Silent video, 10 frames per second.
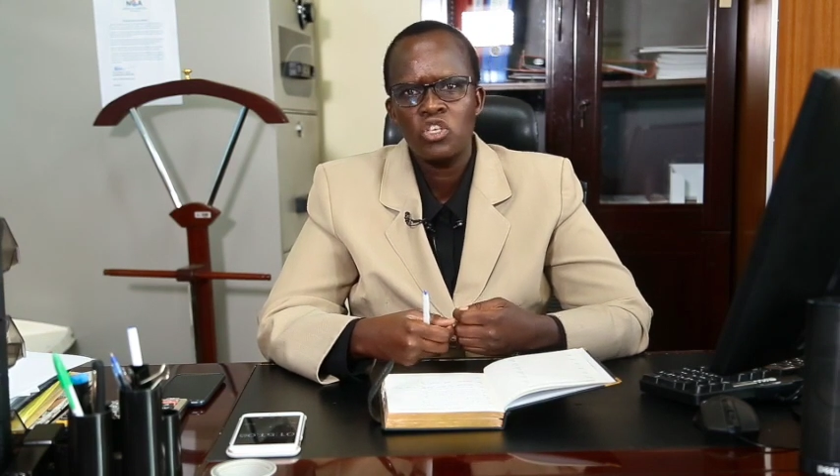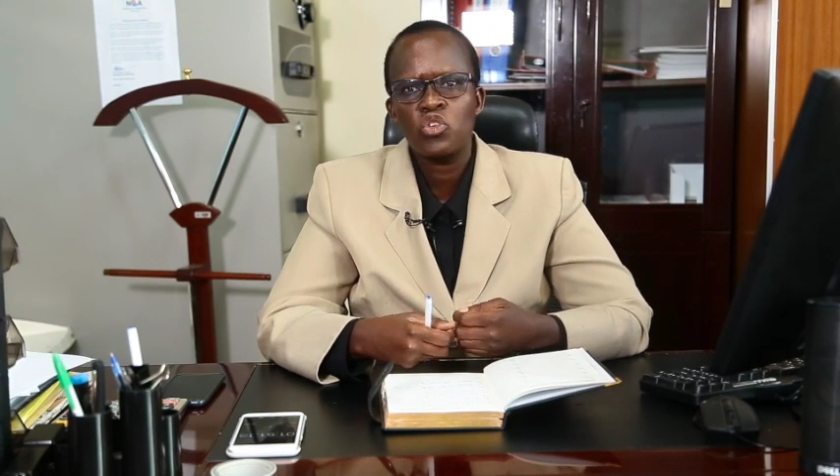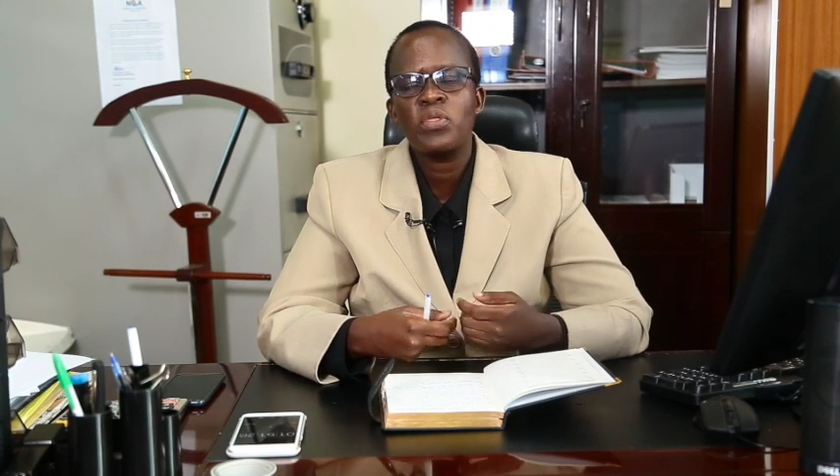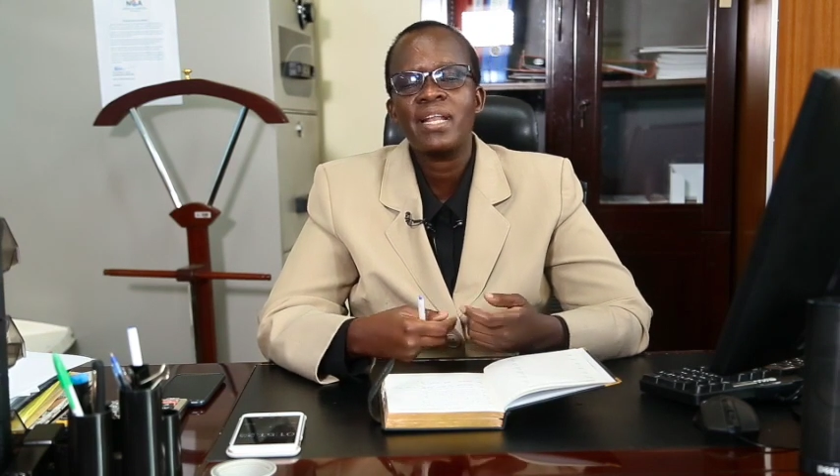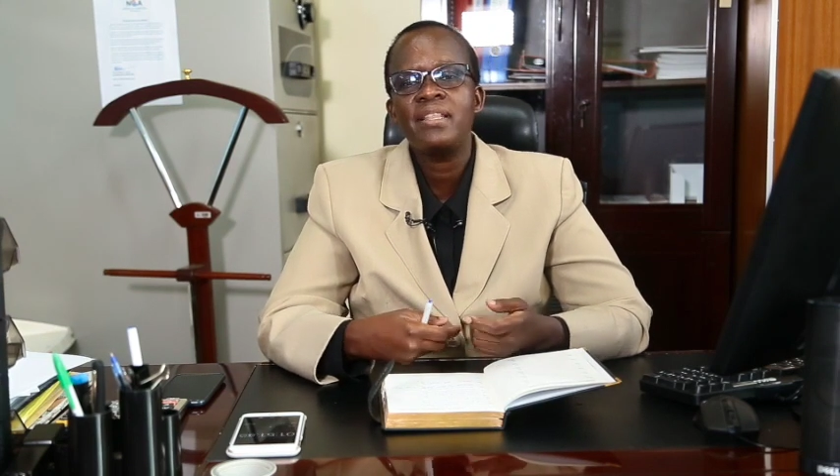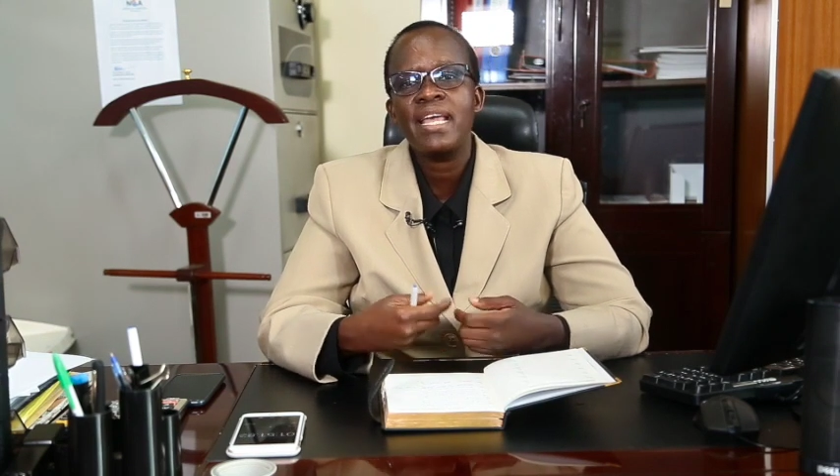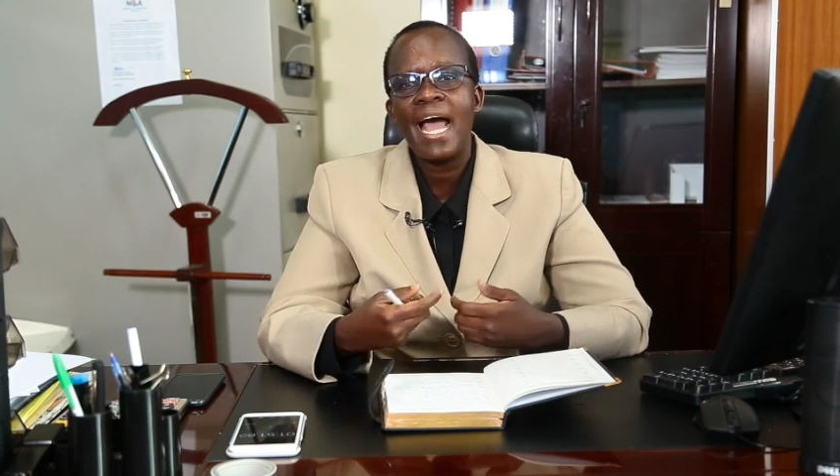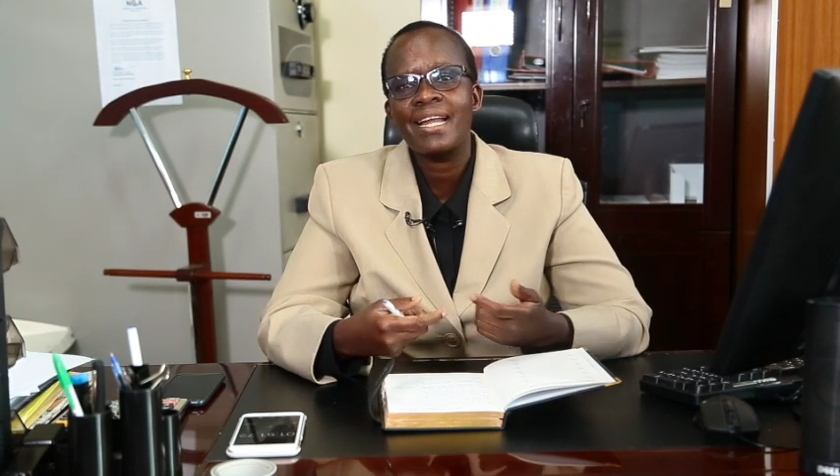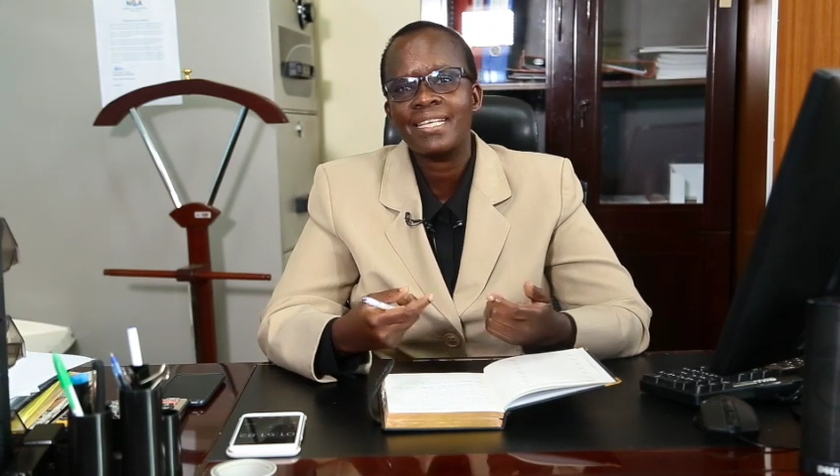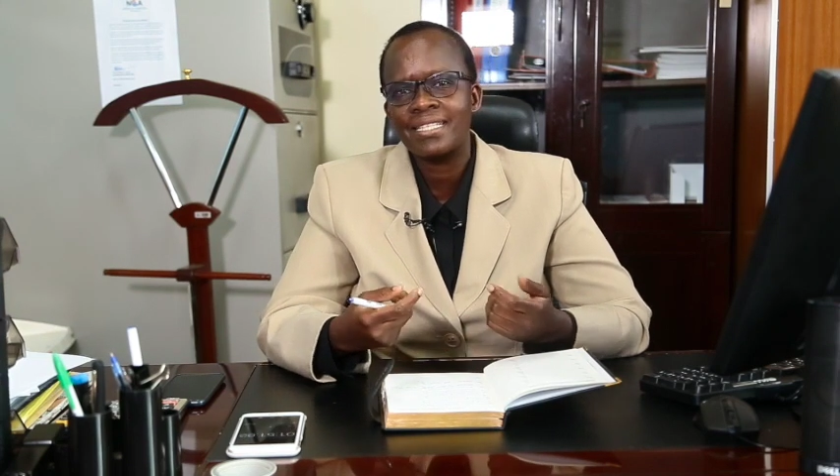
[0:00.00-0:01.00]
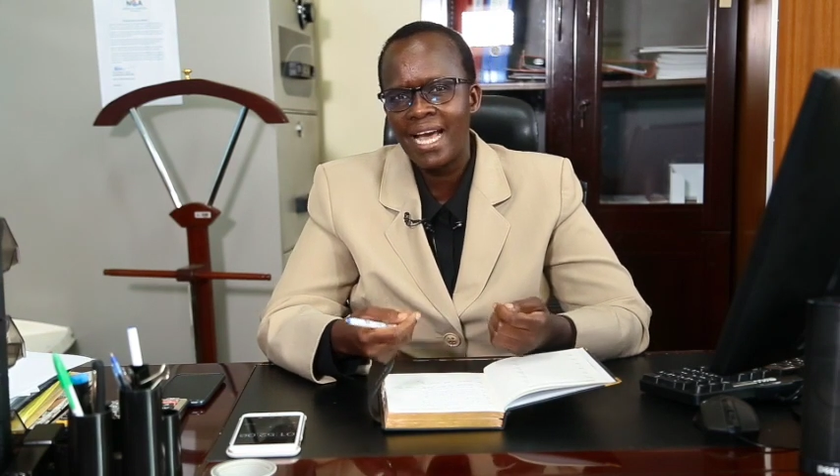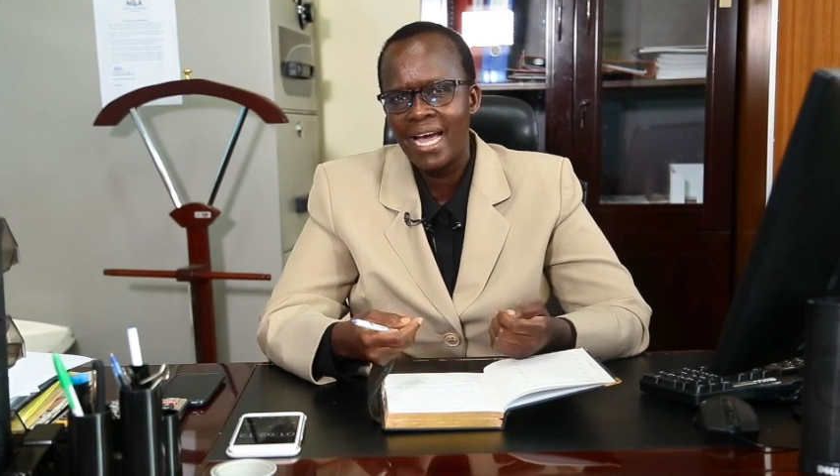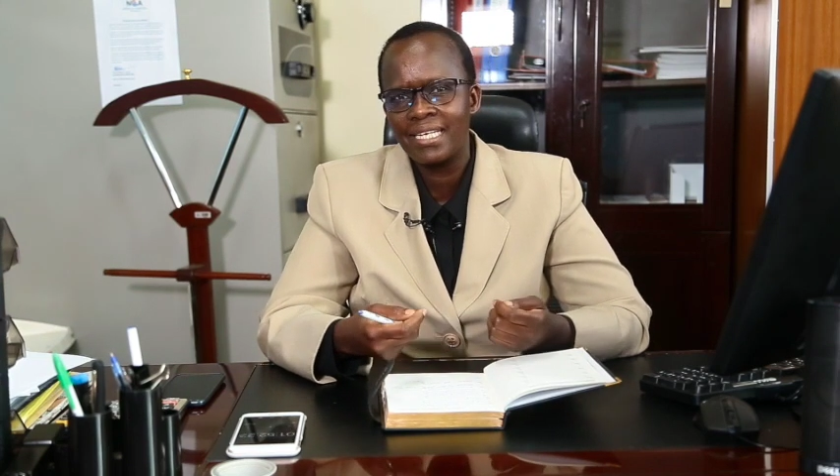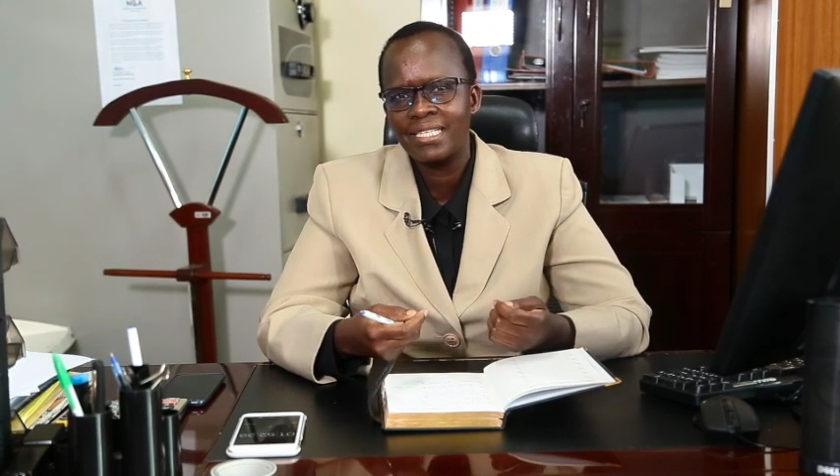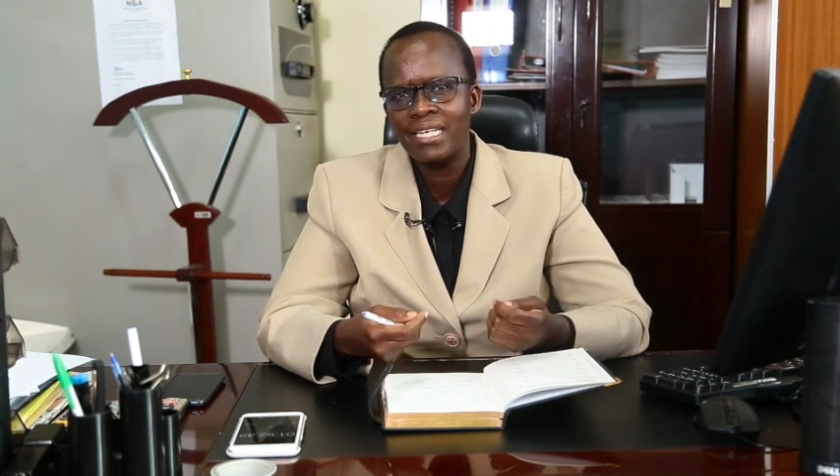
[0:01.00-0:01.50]
so that they
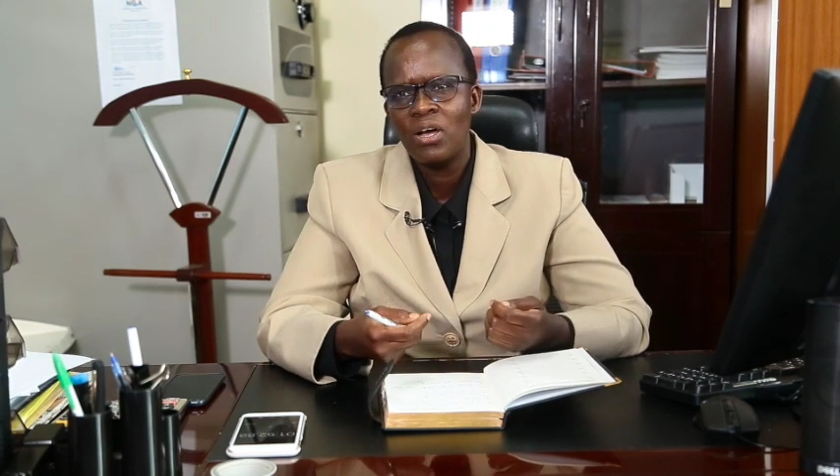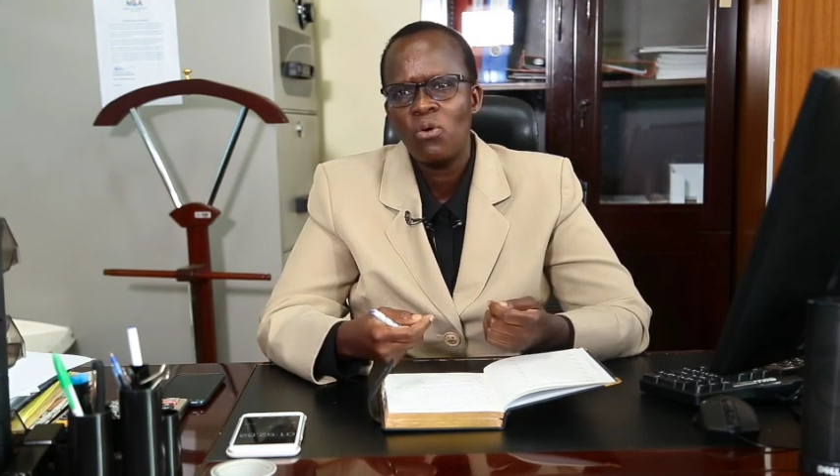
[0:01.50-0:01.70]
understand